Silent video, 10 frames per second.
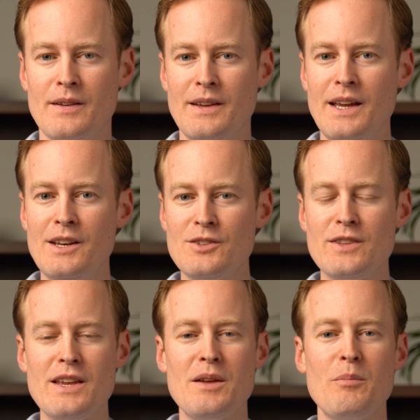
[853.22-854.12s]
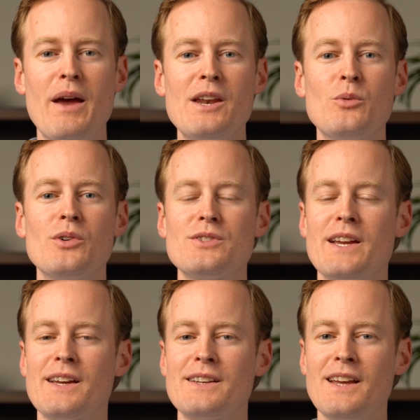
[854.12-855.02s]
it is the manuals
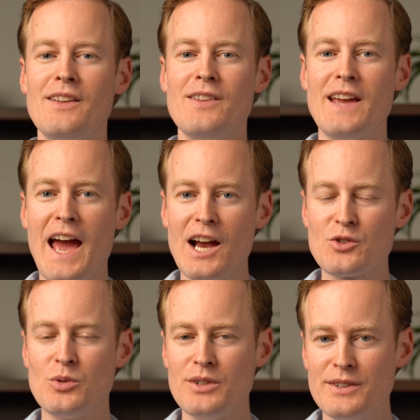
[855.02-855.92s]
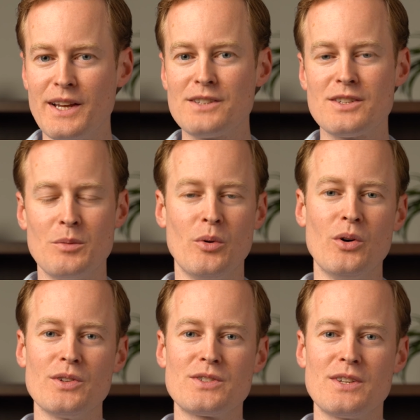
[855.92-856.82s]
that contain the actual nuts and
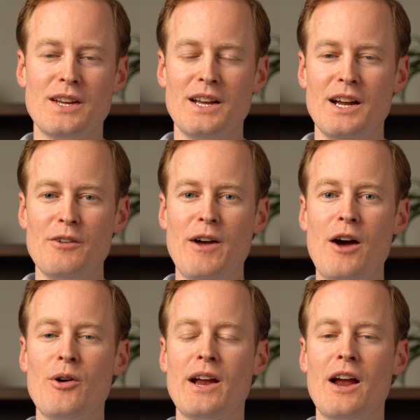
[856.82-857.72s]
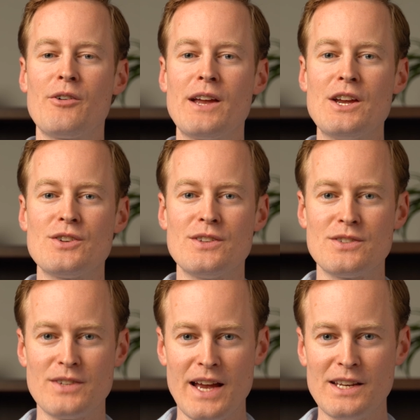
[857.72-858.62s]
bolts of how a
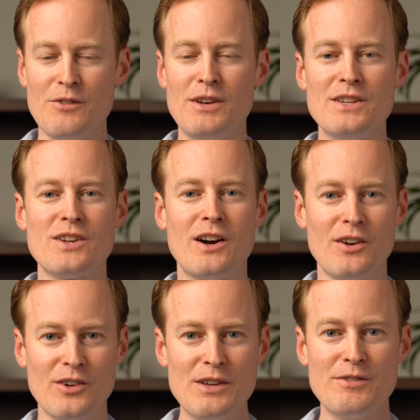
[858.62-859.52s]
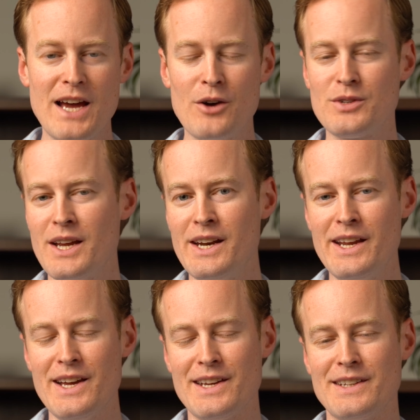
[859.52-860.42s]
congregation's activities are lived out day to
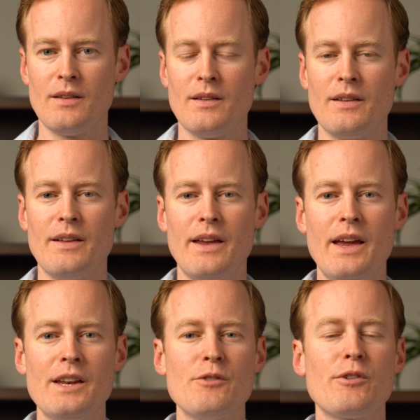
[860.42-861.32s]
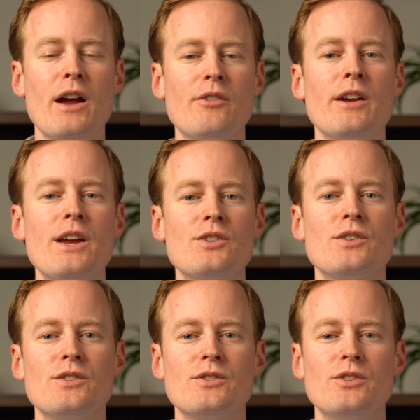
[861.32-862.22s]
day. And if
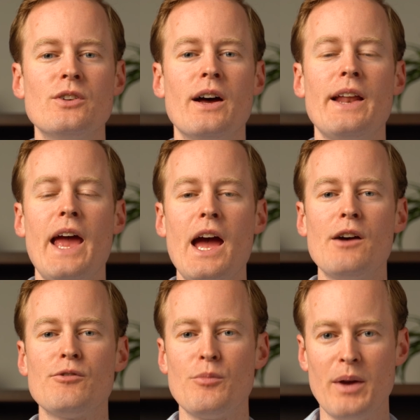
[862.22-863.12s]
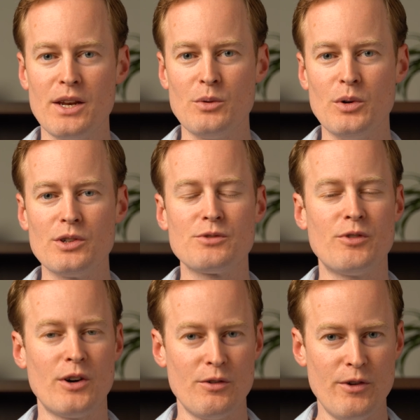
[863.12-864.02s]
congregations do not have manuals
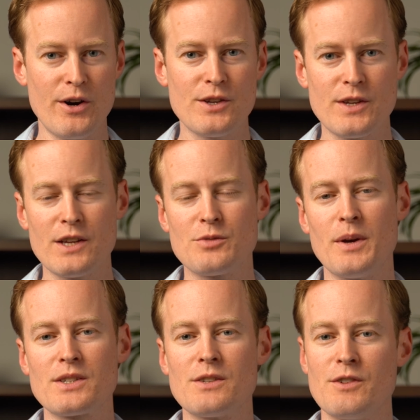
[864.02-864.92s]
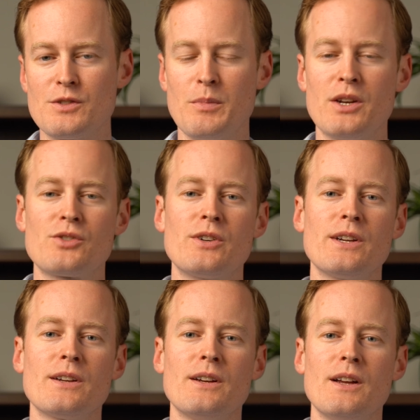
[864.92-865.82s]
for various aspects of its
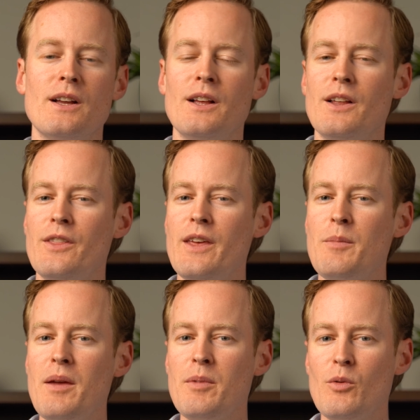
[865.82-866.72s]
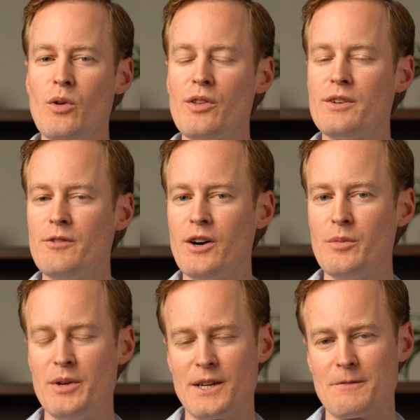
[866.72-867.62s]
ministry, they may be worth
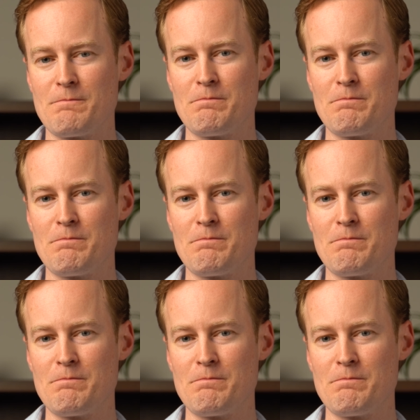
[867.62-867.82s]
developing,